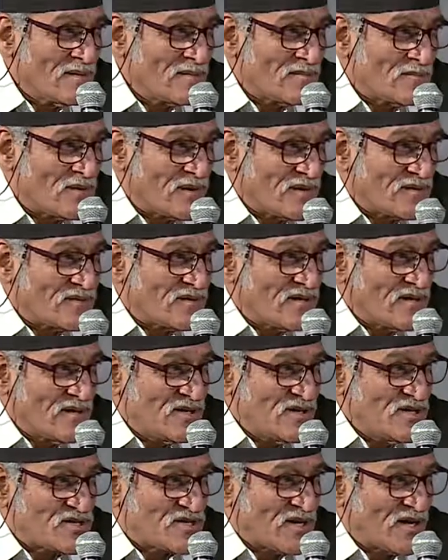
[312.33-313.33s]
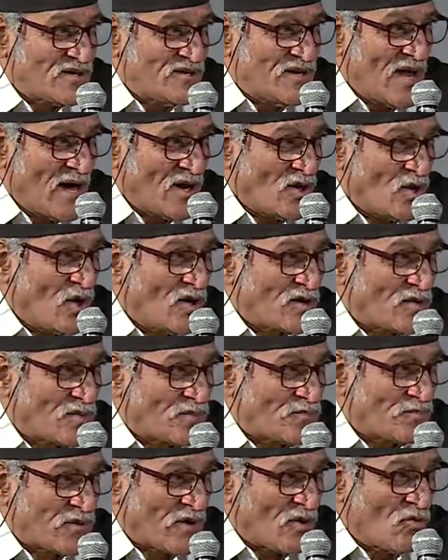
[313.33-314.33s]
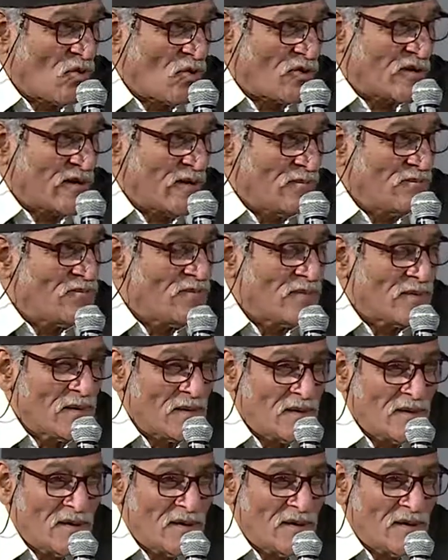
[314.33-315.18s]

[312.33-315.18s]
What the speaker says: but initiate dialogue, provoke him,